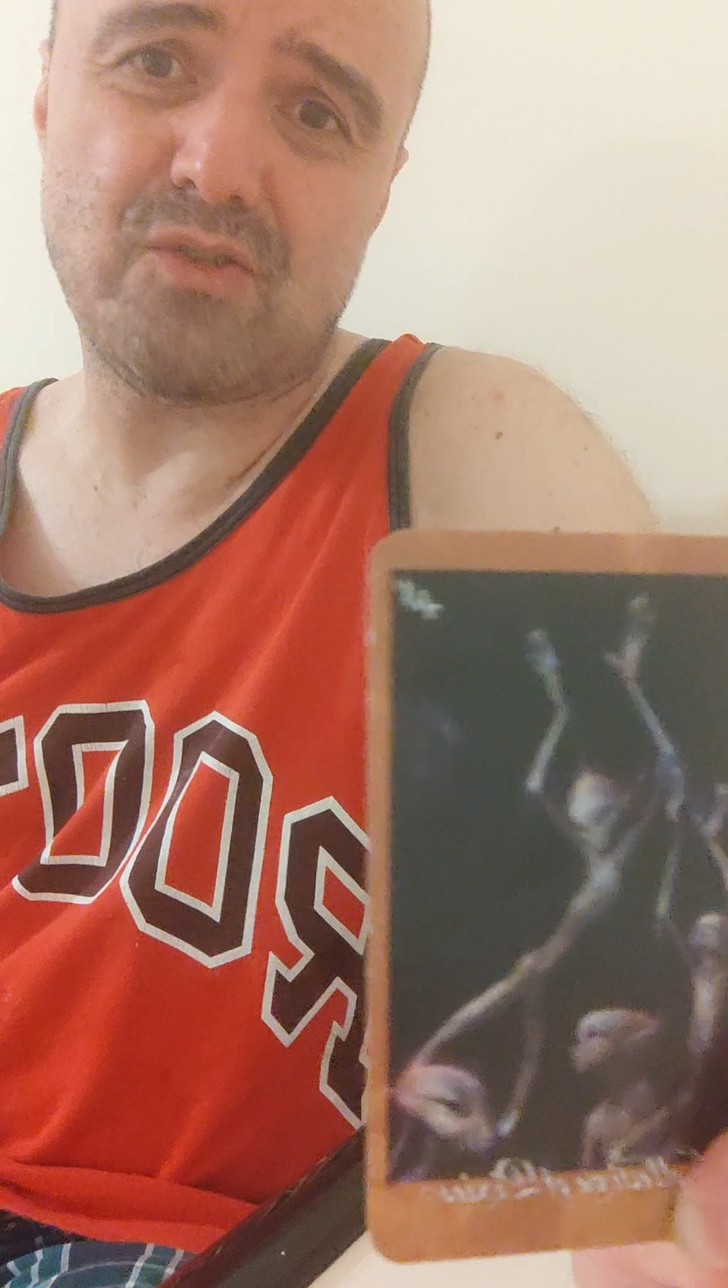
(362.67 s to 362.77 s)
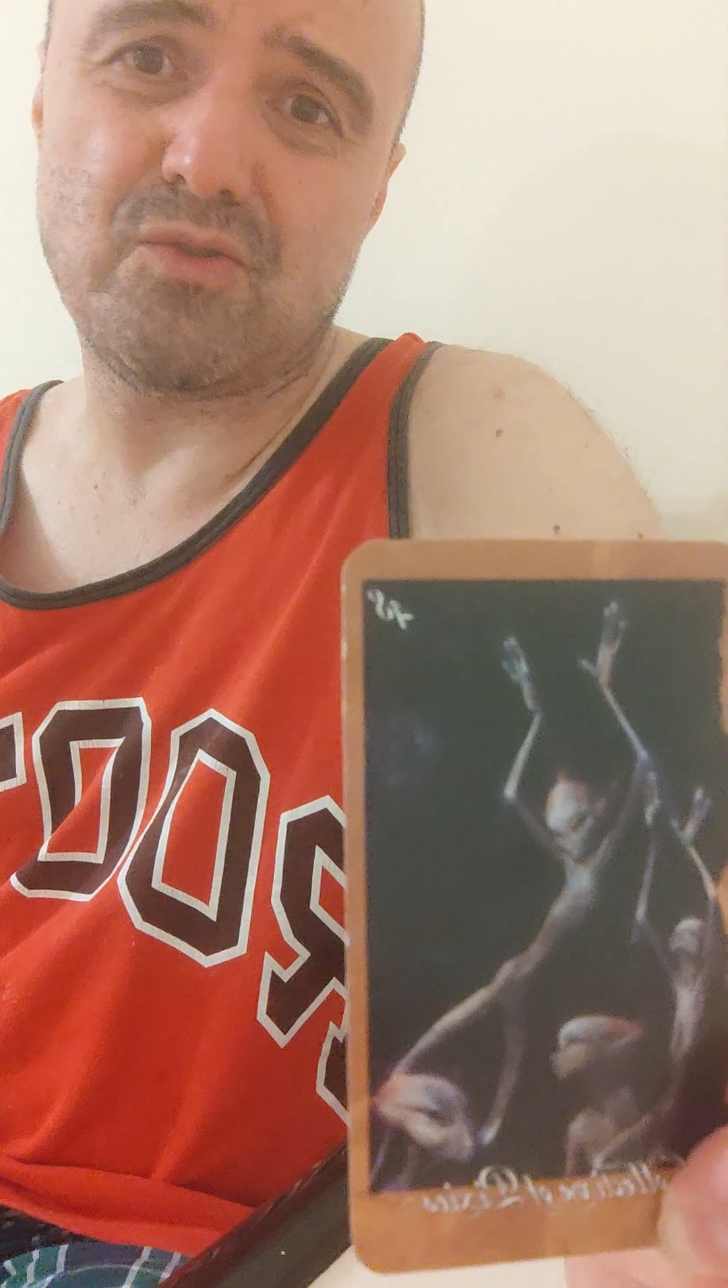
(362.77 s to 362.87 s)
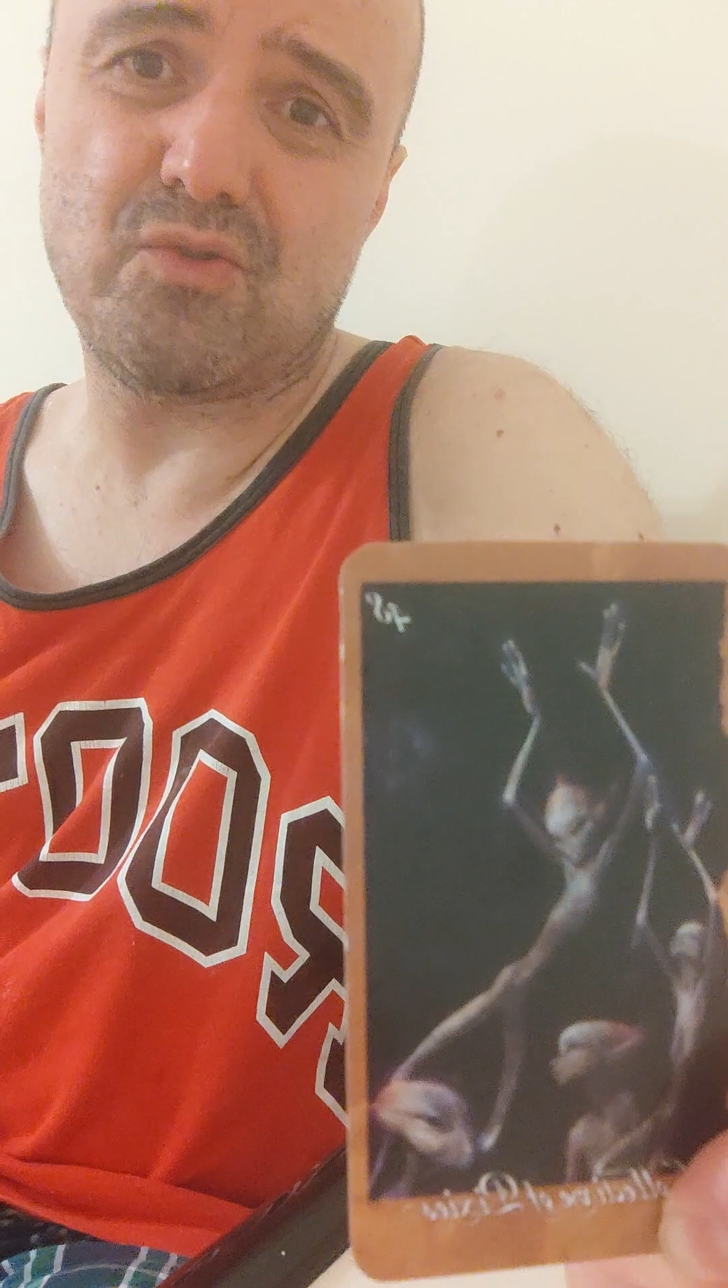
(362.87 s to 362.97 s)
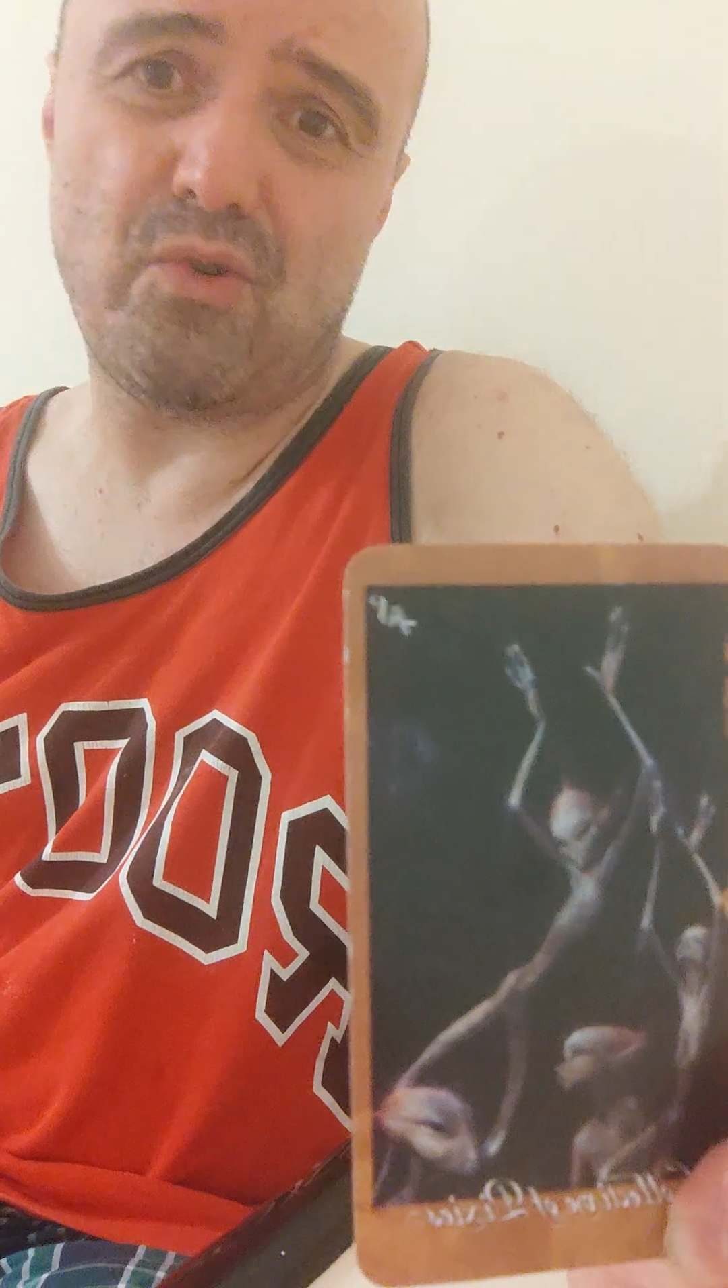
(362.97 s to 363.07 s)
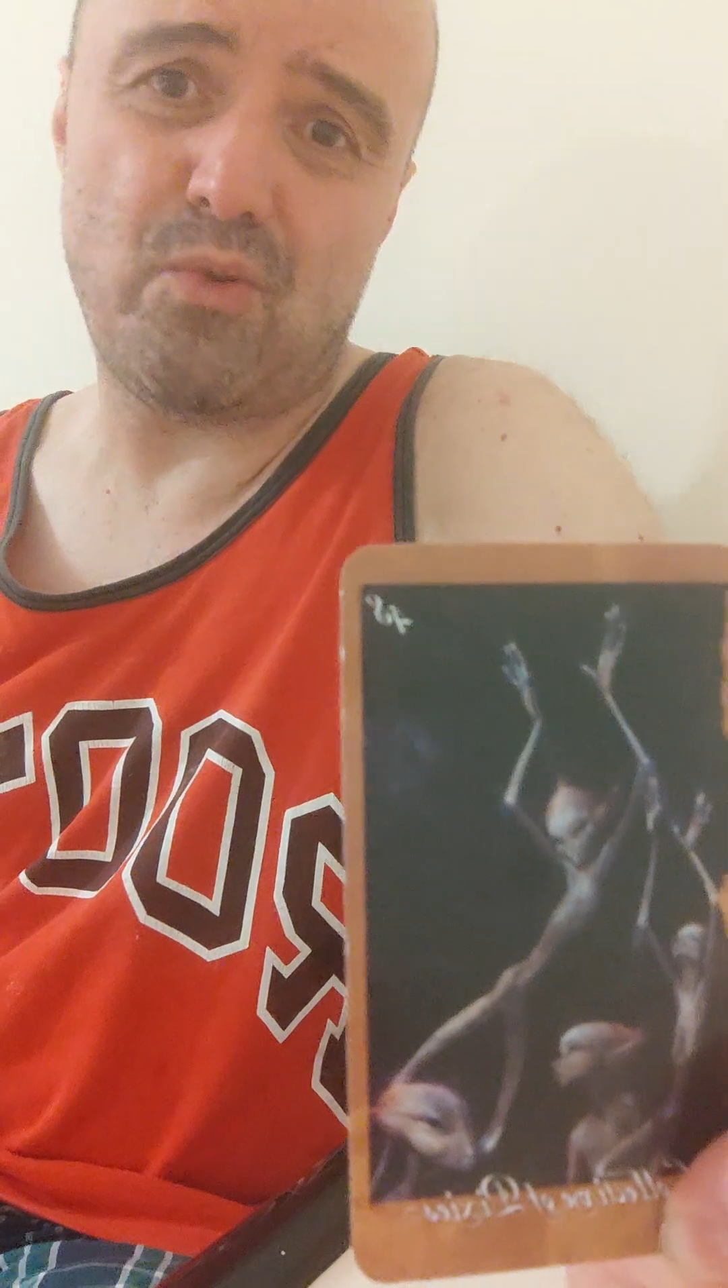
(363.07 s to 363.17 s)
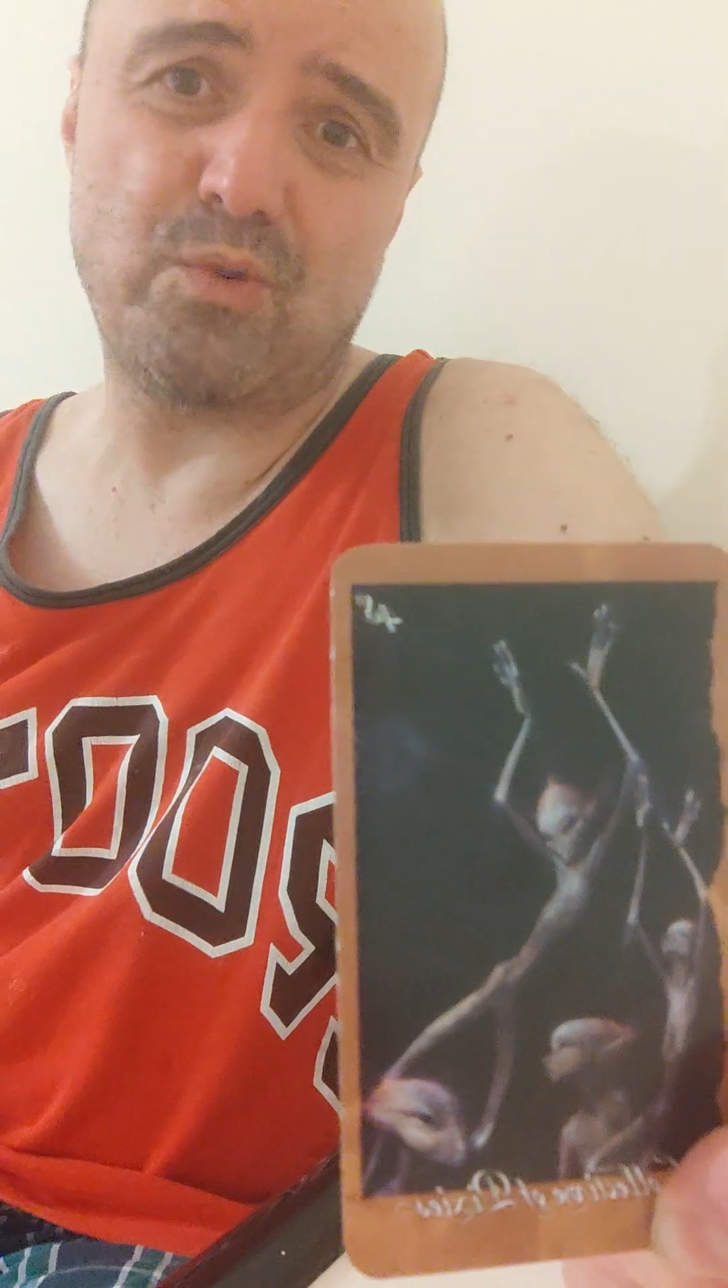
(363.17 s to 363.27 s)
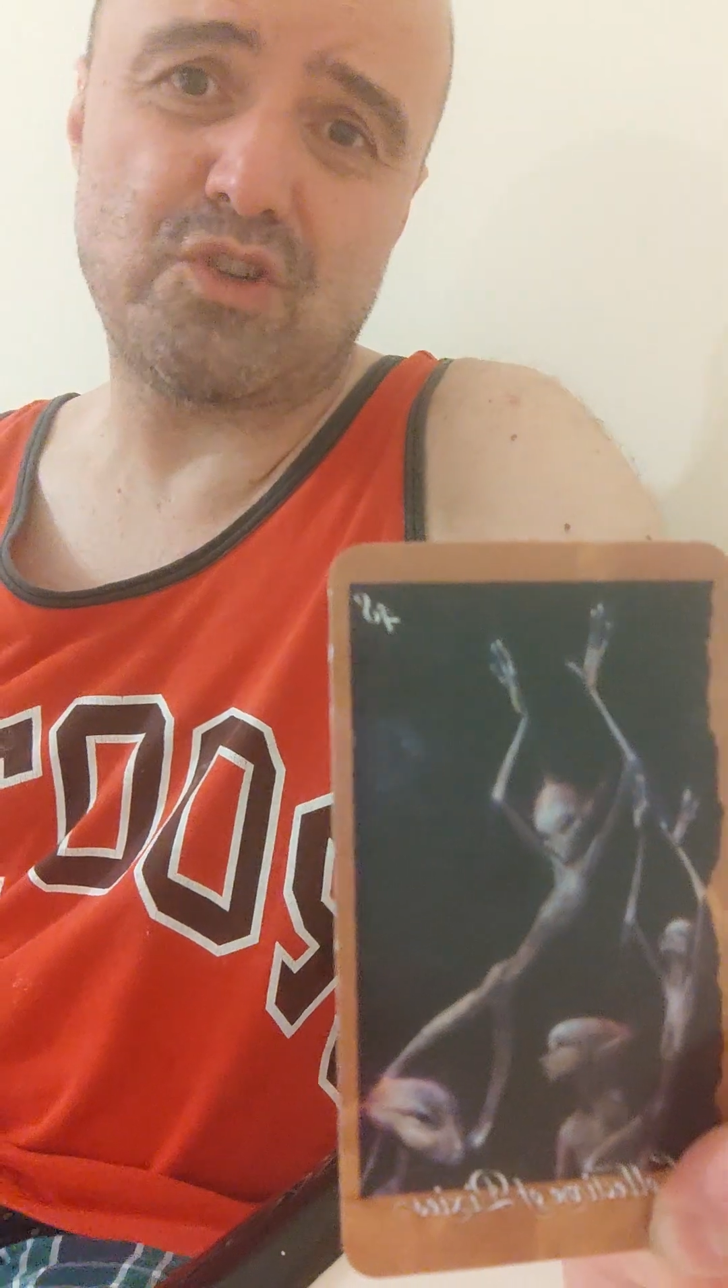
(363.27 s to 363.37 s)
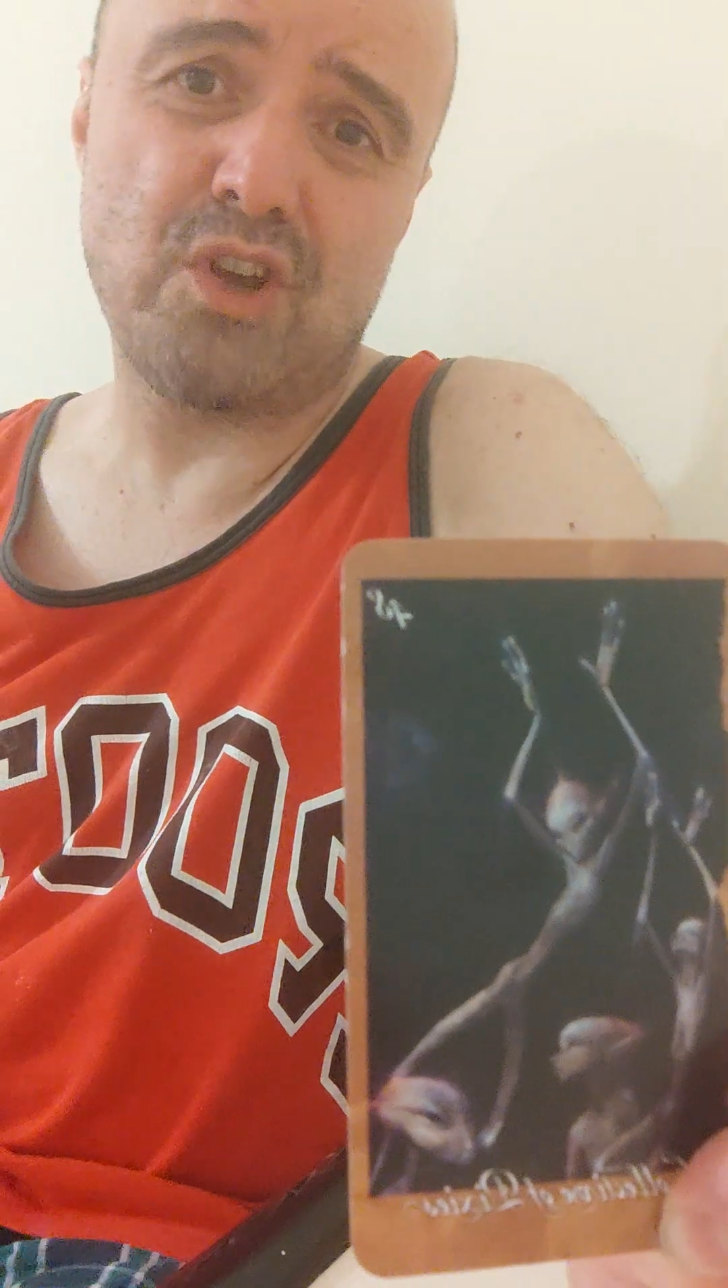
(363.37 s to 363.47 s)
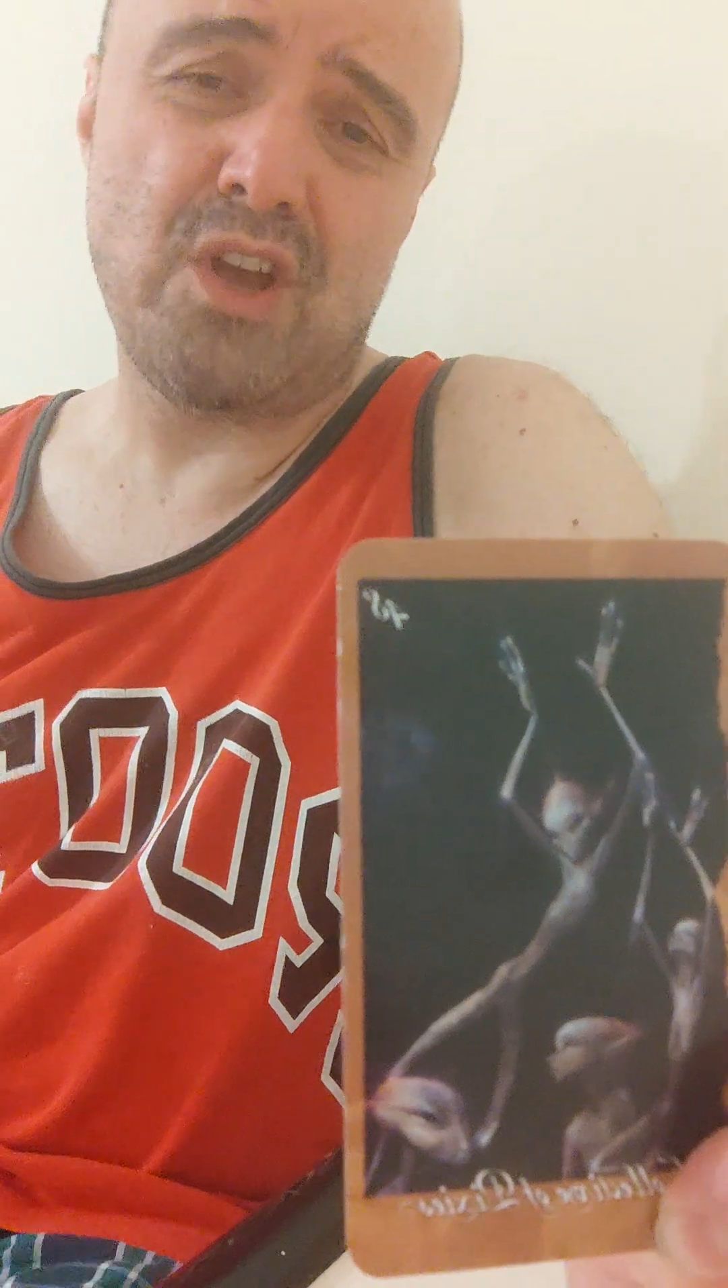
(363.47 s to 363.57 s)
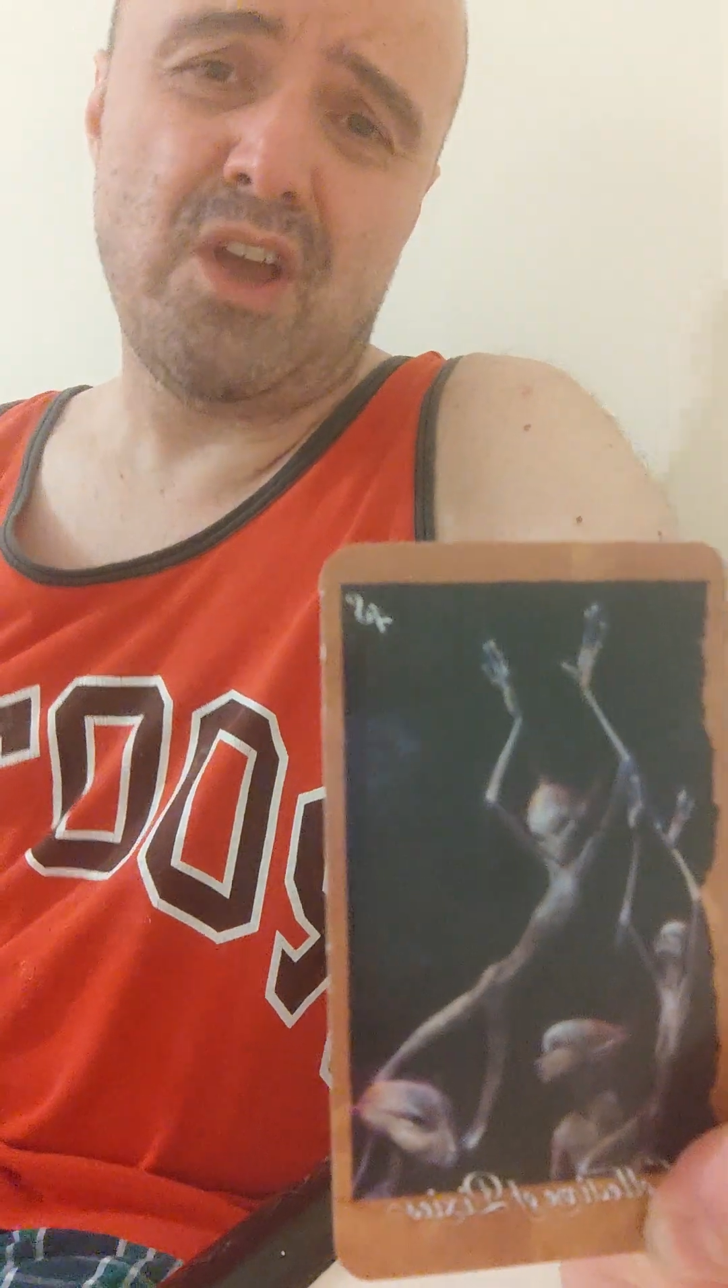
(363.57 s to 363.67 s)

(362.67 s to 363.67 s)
go to, or which